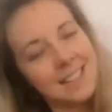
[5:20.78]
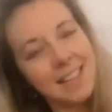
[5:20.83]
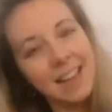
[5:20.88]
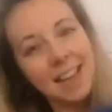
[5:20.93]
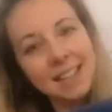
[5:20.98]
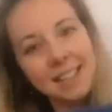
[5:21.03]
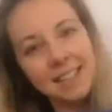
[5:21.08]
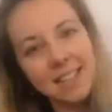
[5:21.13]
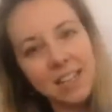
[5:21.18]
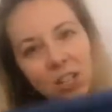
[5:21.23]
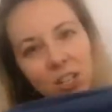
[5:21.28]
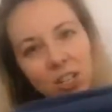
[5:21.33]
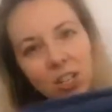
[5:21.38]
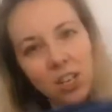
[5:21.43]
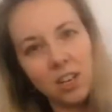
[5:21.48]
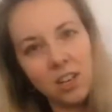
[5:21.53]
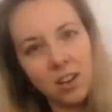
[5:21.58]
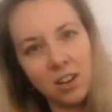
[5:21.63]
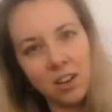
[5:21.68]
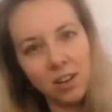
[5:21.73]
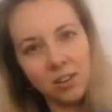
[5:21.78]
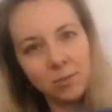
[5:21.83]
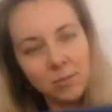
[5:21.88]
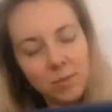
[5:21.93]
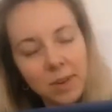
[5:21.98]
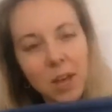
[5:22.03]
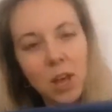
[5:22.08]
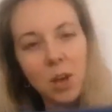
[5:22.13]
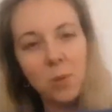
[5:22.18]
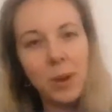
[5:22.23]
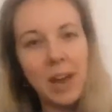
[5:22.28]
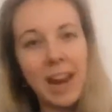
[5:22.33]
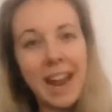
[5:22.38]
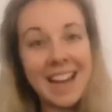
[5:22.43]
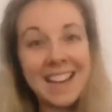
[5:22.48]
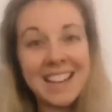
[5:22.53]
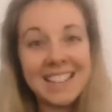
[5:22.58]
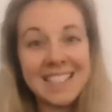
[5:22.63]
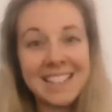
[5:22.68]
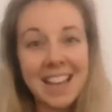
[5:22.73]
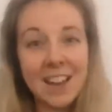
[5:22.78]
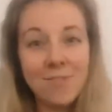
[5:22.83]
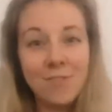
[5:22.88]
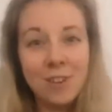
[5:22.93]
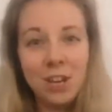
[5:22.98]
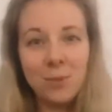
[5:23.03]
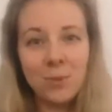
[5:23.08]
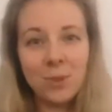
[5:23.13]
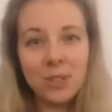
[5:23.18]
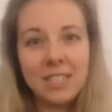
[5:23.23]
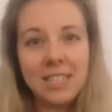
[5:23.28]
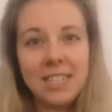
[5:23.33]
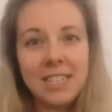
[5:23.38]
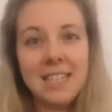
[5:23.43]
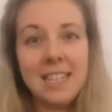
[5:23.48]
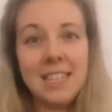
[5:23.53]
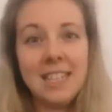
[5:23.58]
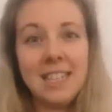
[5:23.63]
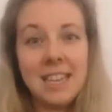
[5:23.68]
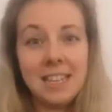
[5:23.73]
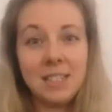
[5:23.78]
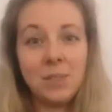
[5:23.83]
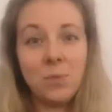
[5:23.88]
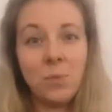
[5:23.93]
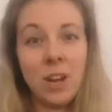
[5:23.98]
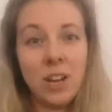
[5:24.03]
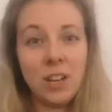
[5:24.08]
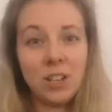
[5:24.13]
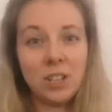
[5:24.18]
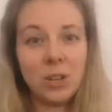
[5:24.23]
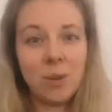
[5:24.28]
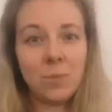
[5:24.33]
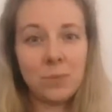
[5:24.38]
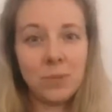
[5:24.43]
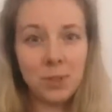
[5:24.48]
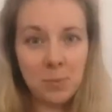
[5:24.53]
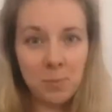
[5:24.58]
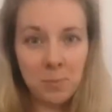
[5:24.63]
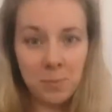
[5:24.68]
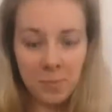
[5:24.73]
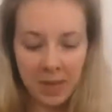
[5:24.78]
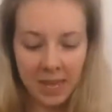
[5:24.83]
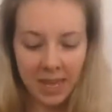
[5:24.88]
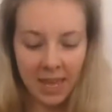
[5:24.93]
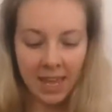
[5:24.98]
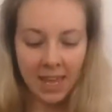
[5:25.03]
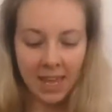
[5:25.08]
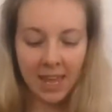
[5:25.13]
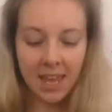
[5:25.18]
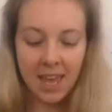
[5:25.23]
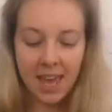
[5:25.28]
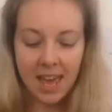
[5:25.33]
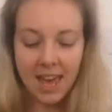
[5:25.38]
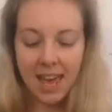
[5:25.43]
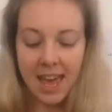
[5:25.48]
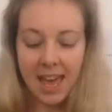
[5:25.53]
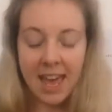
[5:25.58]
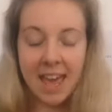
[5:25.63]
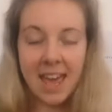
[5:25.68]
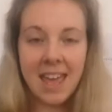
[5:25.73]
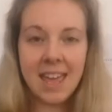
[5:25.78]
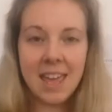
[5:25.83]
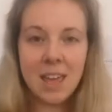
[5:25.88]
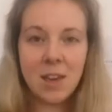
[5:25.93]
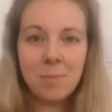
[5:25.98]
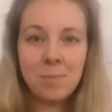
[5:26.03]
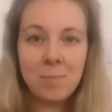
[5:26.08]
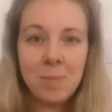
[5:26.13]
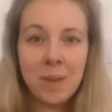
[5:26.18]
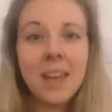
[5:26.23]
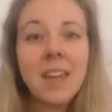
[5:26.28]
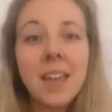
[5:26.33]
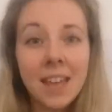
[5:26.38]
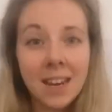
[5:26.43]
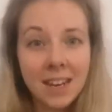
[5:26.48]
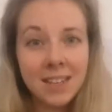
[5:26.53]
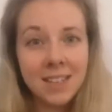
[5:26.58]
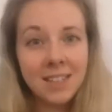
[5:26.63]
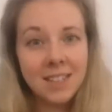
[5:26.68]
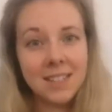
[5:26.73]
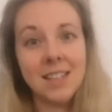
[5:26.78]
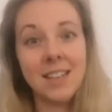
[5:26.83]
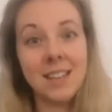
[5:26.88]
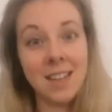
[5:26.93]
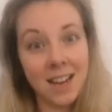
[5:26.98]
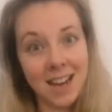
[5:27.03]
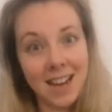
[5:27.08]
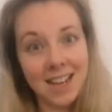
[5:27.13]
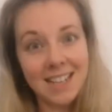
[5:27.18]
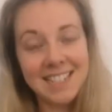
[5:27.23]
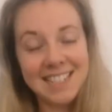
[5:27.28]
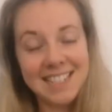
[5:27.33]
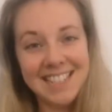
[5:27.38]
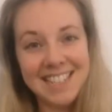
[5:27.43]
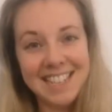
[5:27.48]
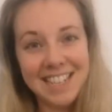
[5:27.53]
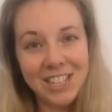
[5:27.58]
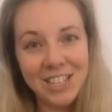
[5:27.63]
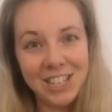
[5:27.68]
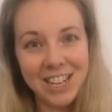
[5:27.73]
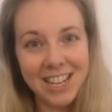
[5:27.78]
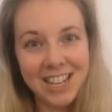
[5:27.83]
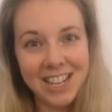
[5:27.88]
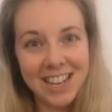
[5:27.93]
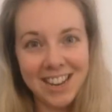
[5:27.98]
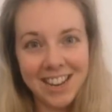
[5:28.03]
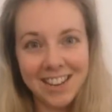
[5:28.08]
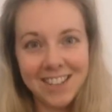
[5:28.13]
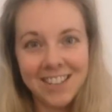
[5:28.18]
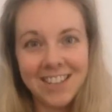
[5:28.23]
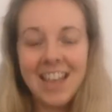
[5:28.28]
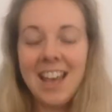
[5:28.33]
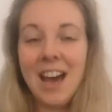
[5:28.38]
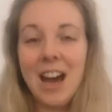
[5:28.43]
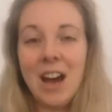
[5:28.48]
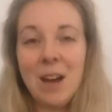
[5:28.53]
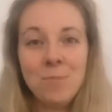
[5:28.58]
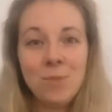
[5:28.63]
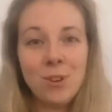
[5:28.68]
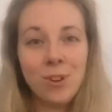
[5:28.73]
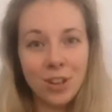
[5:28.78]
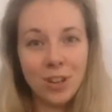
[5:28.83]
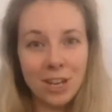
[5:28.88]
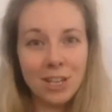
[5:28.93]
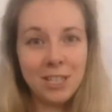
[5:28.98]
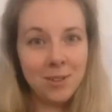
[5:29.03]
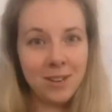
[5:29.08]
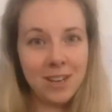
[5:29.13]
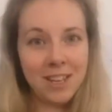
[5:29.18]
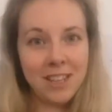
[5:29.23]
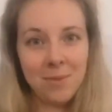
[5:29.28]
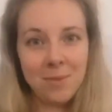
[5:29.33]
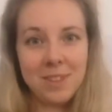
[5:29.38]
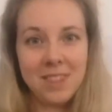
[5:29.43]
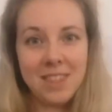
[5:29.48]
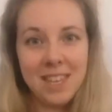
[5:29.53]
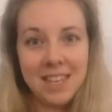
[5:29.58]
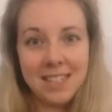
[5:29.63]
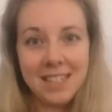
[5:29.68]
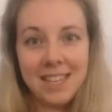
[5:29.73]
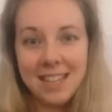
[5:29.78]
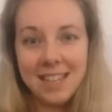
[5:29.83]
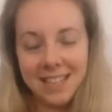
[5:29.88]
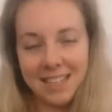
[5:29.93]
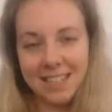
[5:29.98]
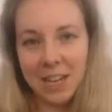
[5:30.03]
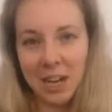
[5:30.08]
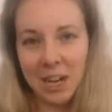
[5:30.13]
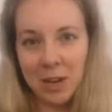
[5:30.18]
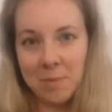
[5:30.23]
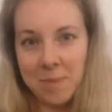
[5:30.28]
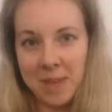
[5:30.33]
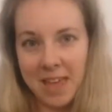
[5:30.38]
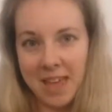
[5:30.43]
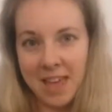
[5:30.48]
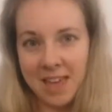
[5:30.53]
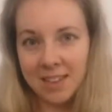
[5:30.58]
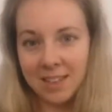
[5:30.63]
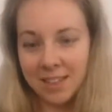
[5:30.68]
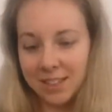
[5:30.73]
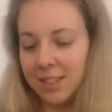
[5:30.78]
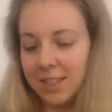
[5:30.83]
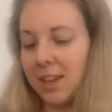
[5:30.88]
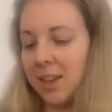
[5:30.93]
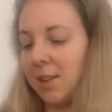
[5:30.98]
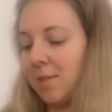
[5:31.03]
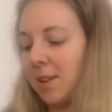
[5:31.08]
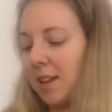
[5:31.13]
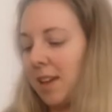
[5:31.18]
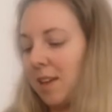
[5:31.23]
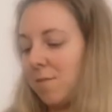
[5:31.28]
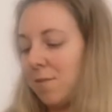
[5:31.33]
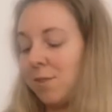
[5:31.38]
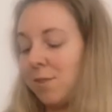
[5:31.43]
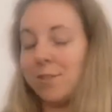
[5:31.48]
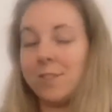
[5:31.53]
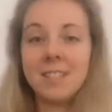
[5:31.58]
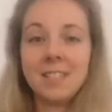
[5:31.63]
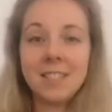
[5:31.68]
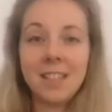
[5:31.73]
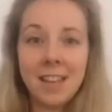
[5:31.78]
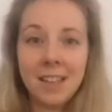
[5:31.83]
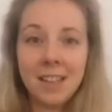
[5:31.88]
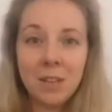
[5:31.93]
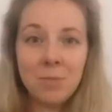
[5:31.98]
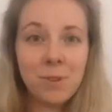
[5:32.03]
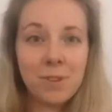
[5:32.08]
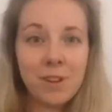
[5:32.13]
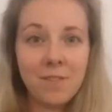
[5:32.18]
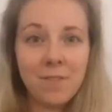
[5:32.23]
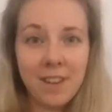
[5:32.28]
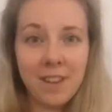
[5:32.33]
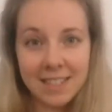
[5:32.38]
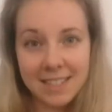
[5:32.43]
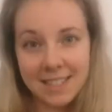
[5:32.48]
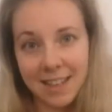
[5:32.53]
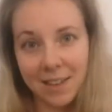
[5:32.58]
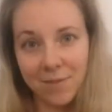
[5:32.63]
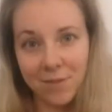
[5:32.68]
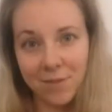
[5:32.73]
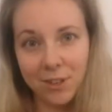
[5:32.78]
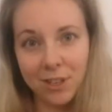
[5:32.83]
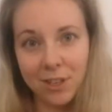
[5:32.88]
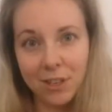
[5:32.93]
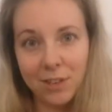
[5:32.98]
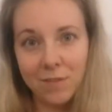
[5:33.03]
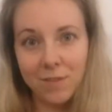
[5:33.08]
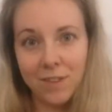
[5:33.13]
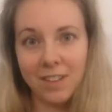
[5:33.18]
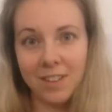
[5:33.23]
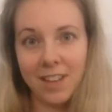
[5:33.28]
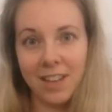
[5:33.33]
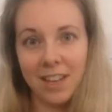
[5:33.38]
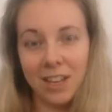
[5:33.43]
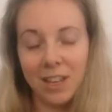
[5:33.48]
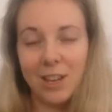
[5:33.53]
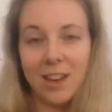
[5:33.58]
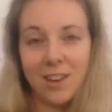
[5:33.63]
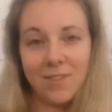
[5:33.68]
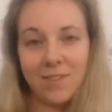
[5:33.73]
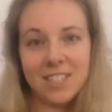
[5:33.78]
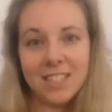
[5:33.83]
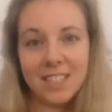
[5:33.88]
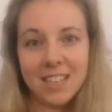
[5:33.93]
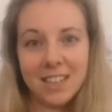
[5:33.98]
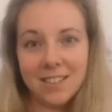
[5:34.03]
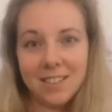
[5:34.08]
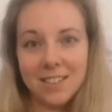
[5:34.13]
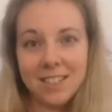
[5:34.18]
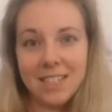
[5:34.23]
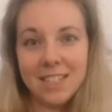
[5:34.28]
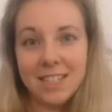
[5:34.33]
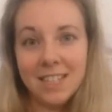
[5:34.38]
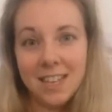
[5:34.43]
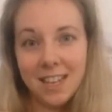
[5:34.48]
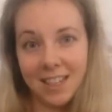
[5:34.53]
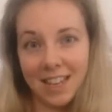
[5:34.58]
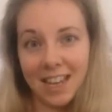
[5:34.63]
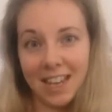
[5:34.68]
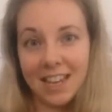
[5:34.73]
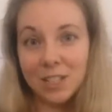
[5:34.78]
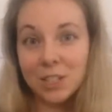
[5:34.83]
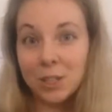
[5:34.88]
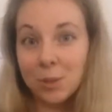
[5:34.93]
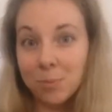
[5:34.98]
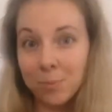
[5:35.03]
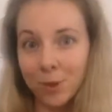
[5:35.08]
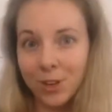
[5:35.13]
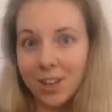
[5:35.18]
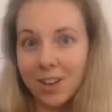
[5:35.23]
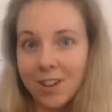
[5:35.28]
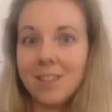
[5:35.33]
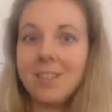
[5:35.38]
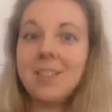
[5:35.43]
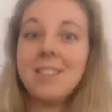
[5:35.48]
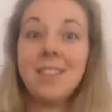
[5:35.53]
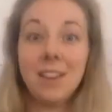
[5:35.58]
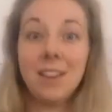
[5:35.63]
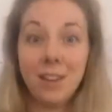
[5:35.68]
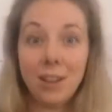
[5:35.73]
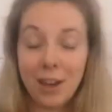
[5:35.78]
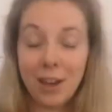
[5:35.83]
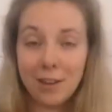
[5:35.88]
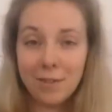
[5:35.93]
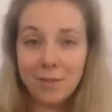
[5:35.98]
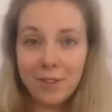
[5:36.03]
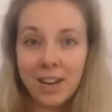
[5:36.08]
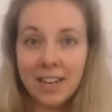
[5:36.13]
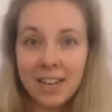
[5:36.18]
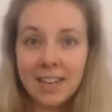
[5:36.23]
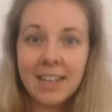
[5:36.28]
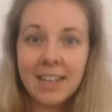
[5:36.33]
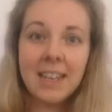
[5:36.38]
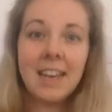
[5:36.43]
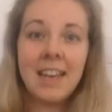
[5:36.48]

as t-shirt yarn, but as I really wanted this workshop to be a beginner's guide to t-shirt yarn. I'm not going to do anything with this at the time being. So if you're a slightly more advanced level and you feel like you have the skills to turn that into more yarn, then go for it.